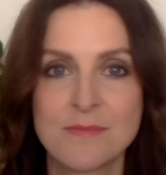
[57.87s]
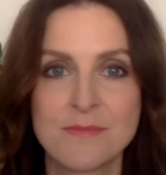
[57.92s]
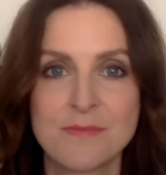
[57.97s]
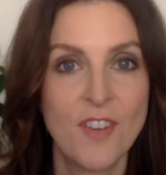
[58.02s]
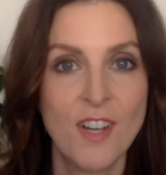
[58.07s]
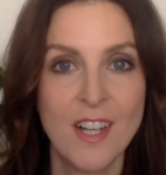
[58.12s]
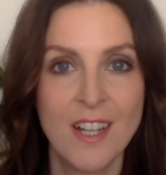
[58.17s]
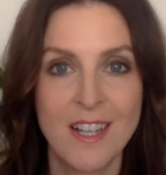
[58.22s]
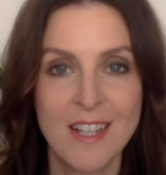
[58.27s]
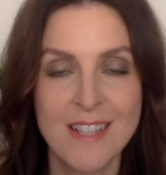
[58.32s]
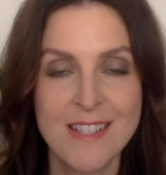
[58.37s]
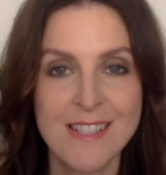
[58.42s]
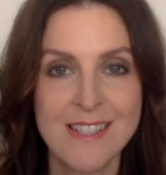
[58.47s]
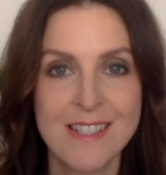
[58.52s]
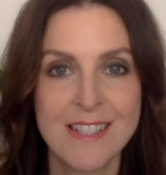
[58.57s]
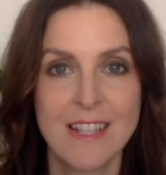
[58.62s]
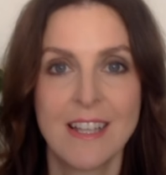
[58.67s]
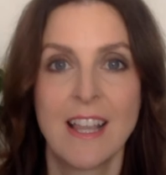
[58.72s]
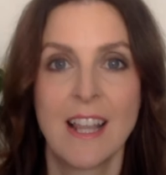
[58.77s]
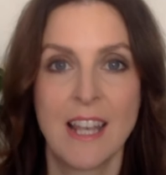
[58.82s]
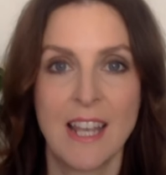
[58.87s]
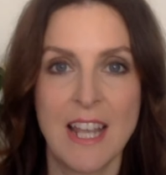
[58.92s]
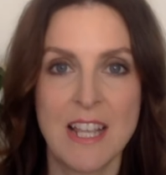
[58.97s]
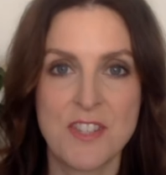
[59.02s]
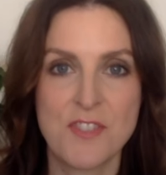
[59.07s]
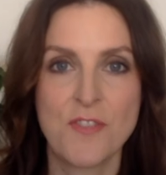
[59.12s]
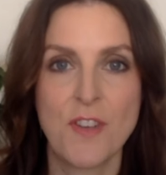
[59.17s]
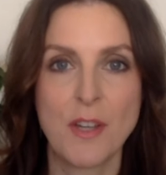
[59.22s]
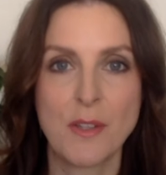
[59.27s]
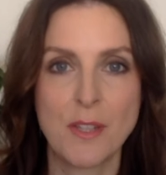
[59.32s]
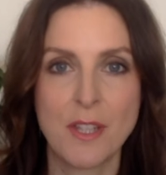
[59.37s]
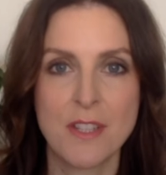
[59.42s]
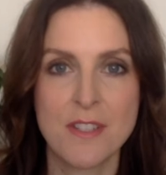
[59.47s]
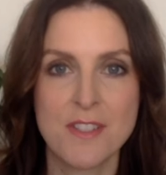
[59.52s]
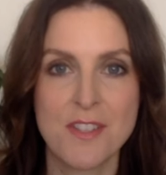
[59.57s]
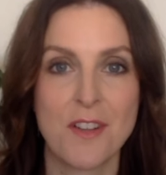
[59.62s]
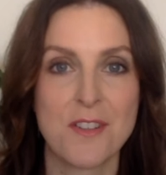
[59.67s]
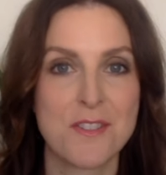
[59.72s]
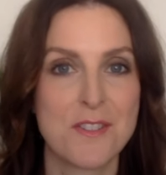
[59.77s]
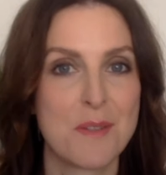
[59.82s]
First, let's focus
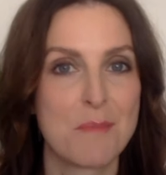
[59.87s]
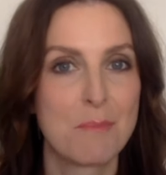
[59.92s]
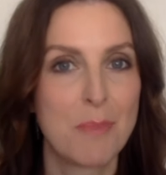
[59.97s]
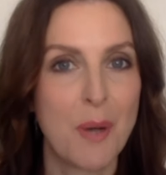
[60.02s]
on some